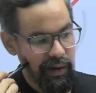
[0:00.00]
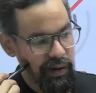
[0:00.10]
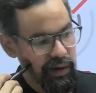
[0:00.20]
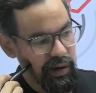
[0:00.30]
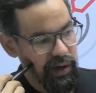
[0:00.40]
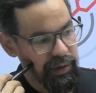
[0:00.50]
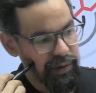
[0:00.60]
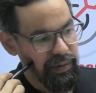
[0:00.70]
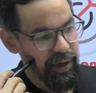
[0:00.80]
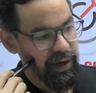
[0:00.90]
redeemable,
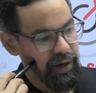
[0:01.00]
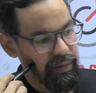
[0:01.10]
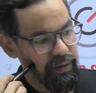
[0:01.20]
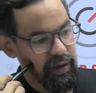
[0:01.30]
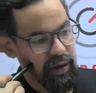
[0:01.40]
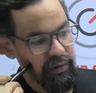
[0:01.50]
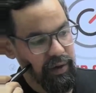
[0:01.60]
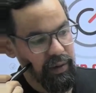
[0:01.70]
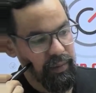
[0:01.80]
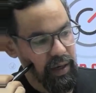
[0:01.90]
irredeemable, convertible,
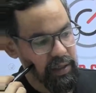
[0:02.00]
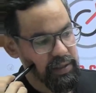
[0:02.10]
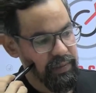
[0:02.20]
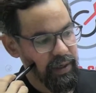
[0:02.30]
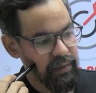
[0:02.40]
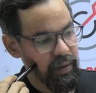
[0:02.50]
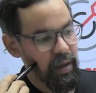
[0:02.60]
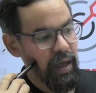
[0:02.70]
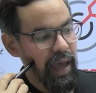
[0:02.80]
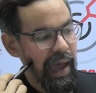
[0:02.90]
participative,
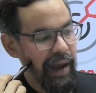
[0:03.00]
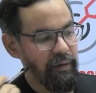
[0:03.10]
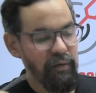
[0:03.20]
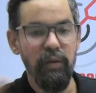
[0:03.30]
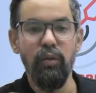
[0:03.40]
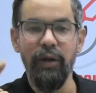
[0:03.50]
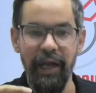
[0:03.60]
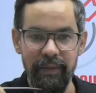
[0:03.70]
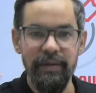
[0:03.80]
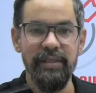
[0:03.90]
and one more type
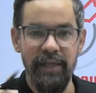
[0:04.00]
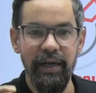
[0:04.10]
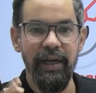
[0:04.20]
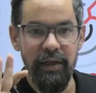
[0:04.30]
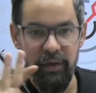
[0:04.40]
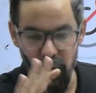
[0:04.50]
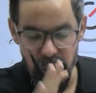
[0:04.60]
is there. Okay. Overall